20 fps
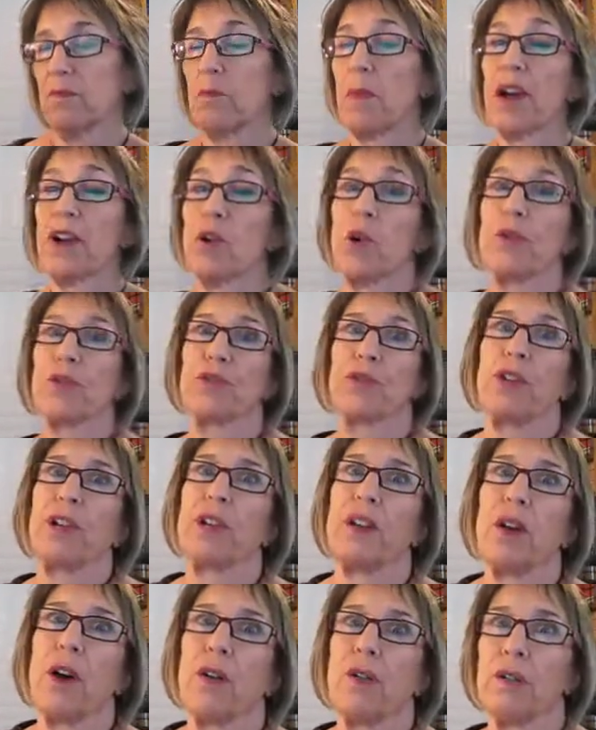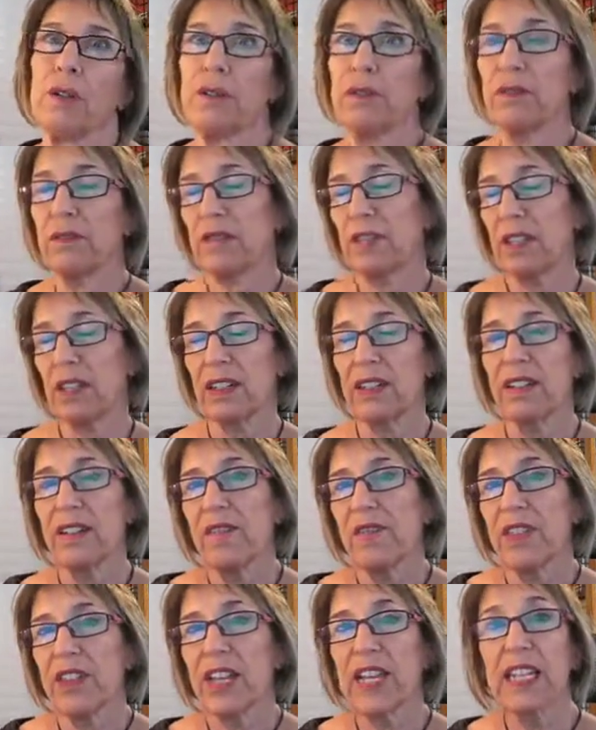my alter ego,
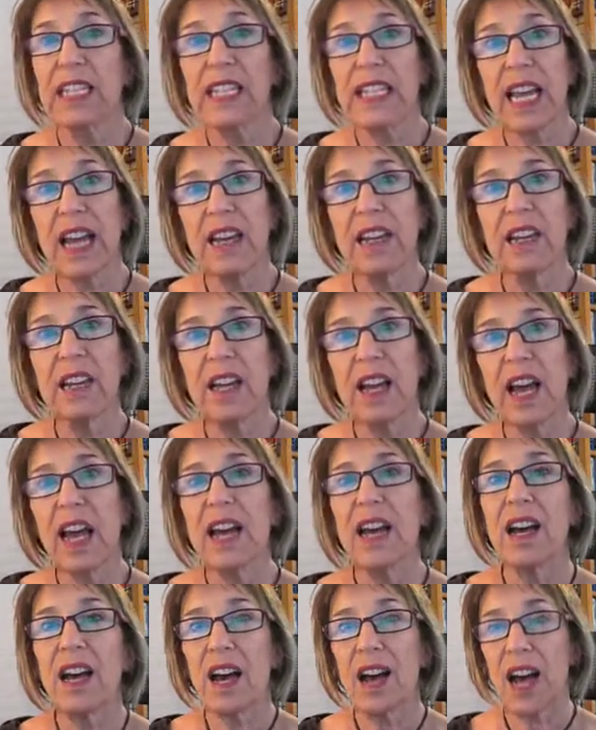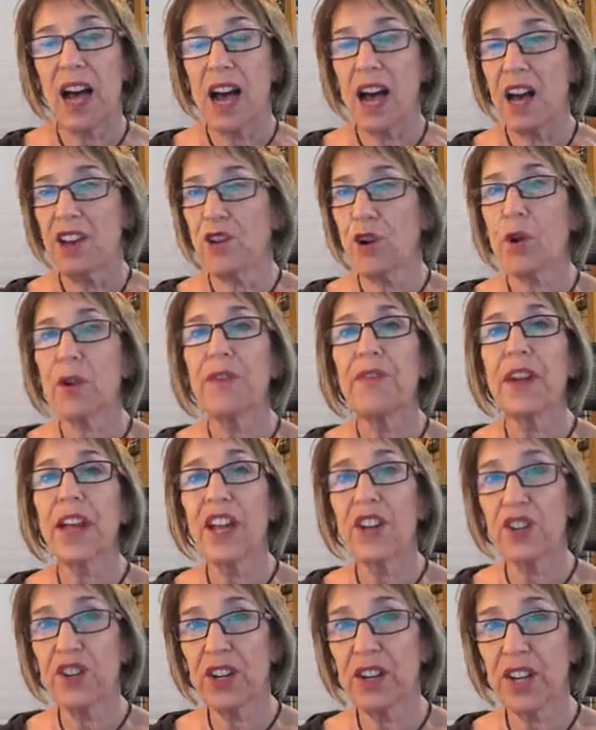is getting a
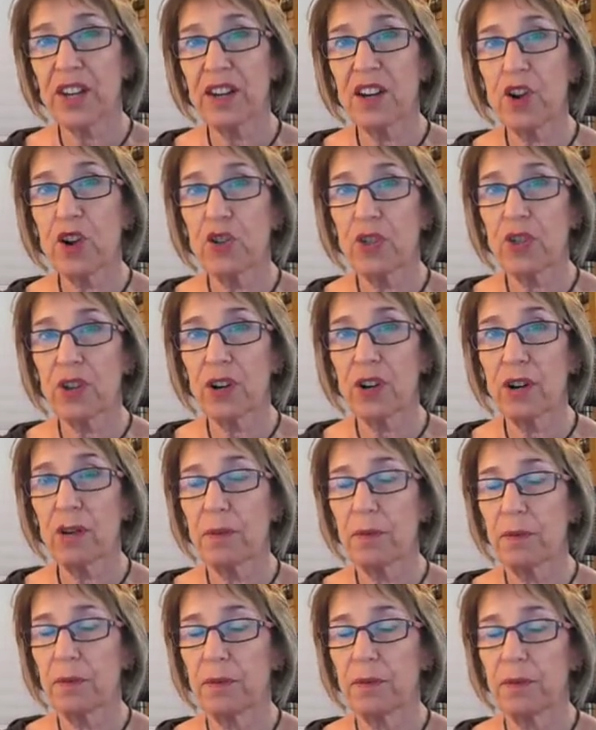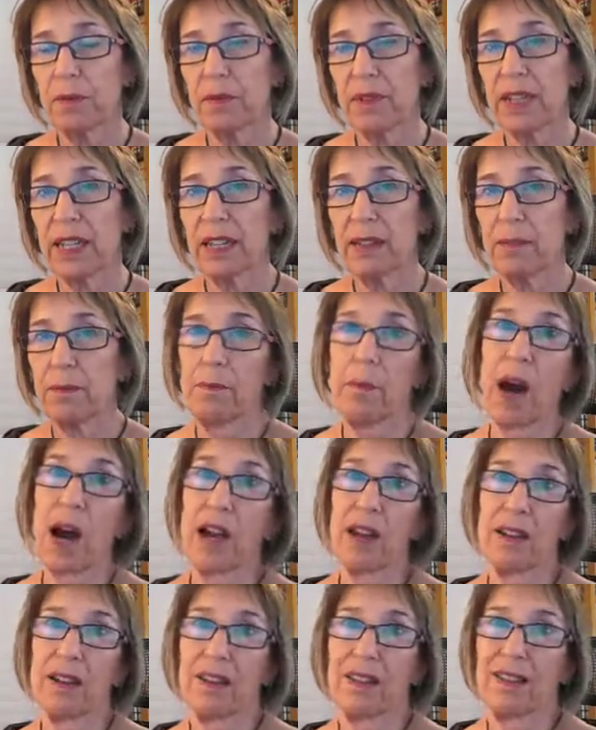notification in
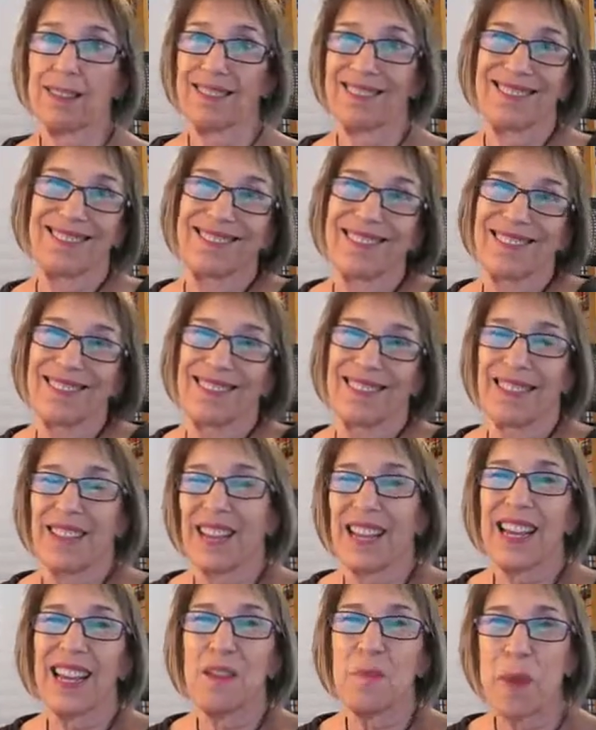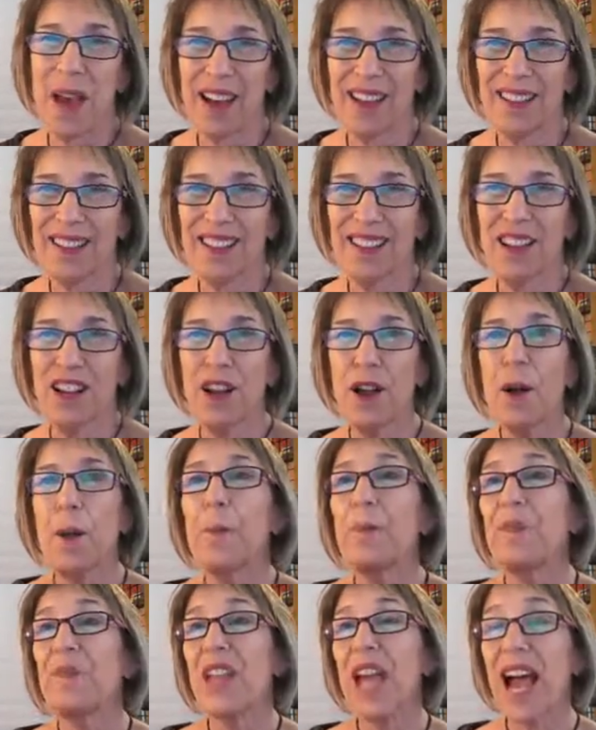my email,
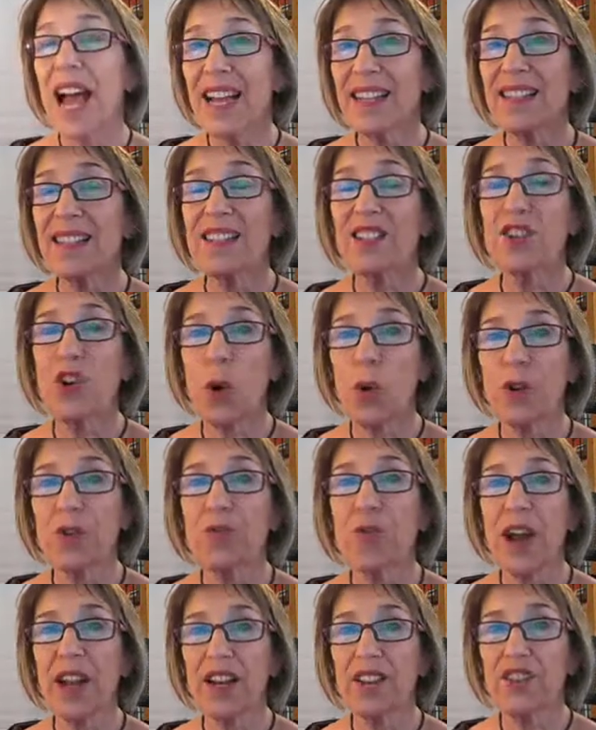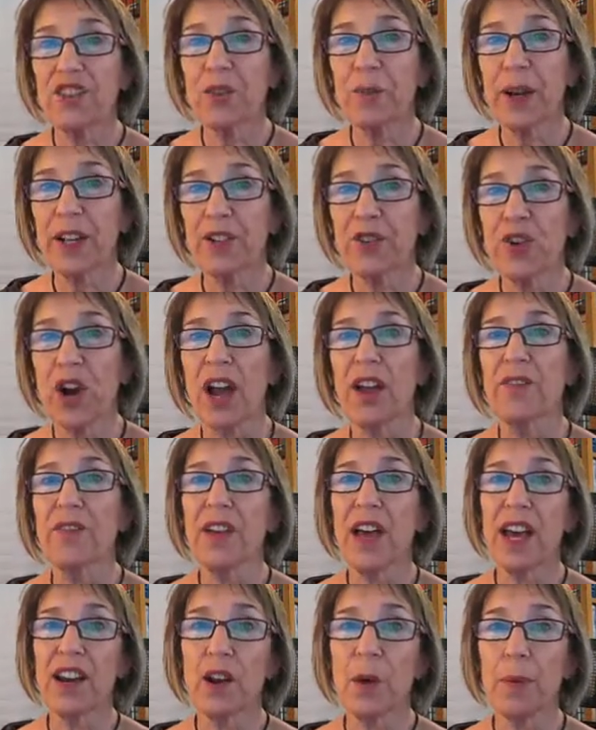and it's going right into my drive.
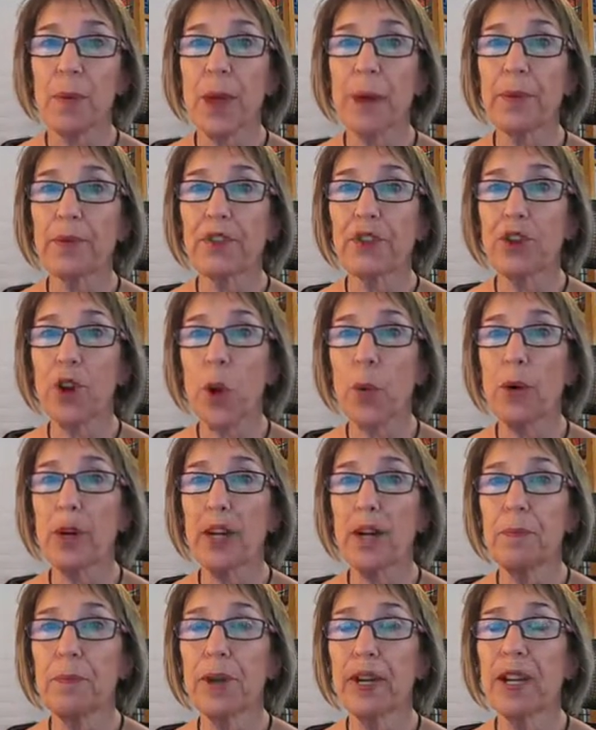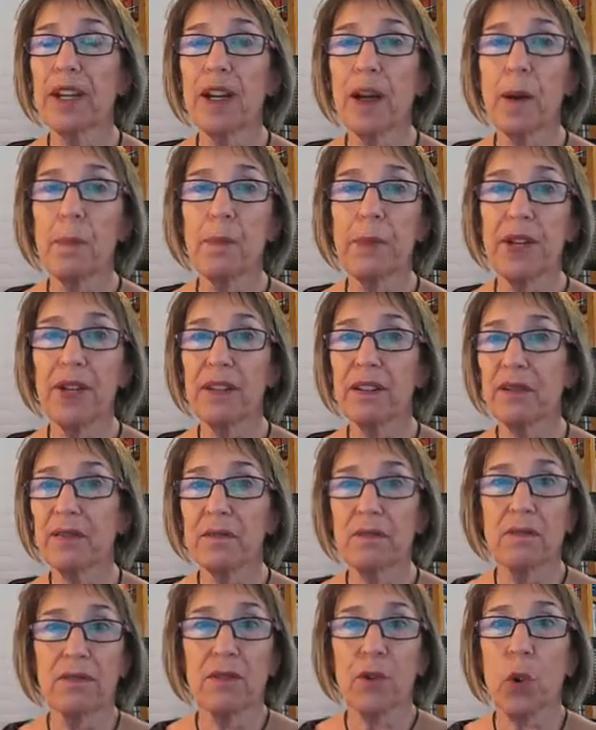And I'll be able to go in and pick it up
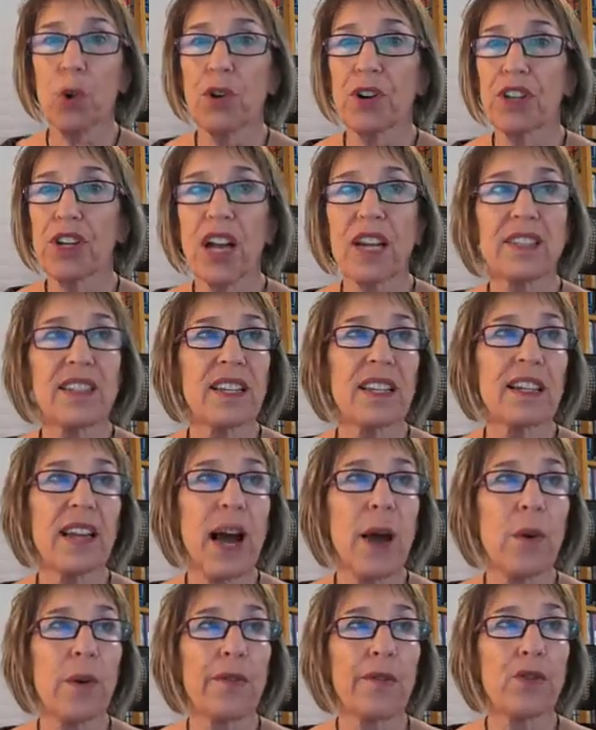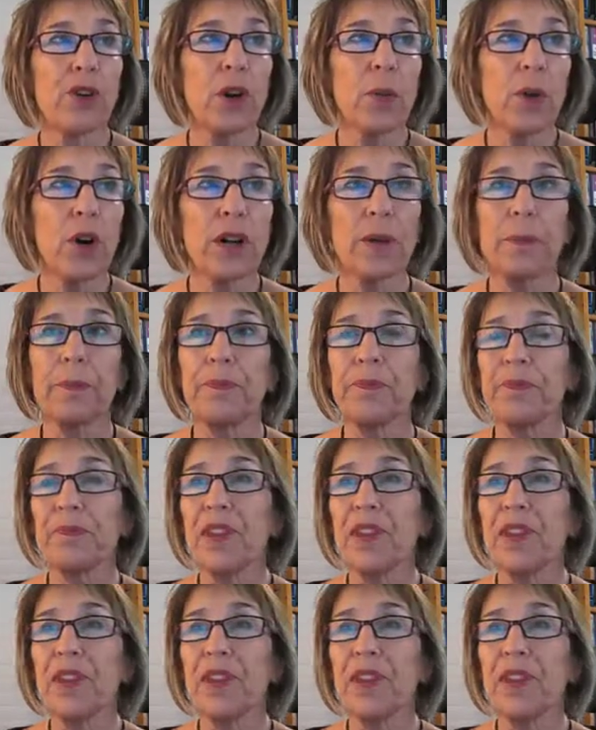and organize it however I want.